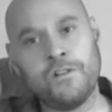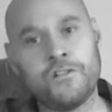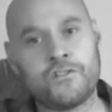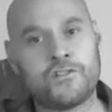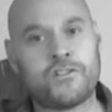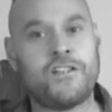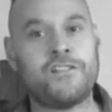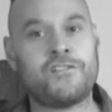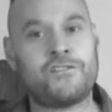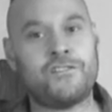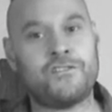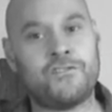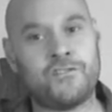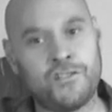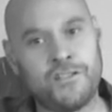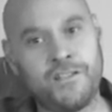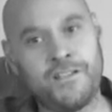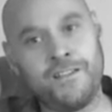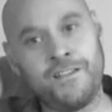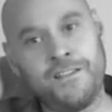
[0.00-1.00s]
Change to
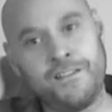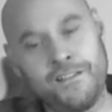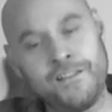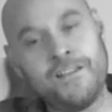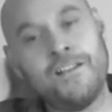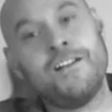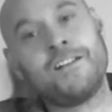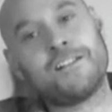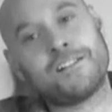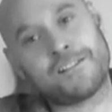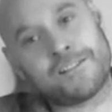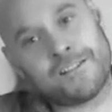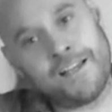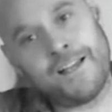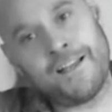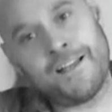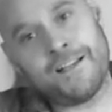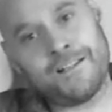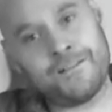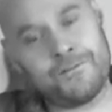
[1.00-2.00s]
G, cause
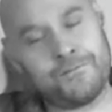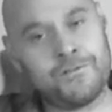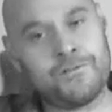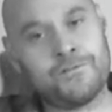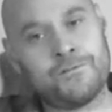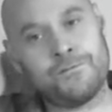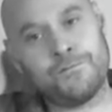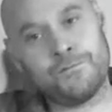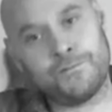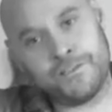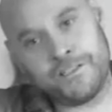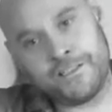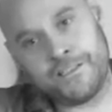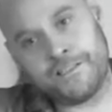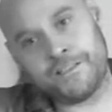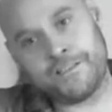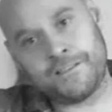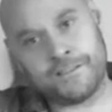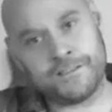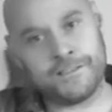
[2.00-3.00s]
I won't let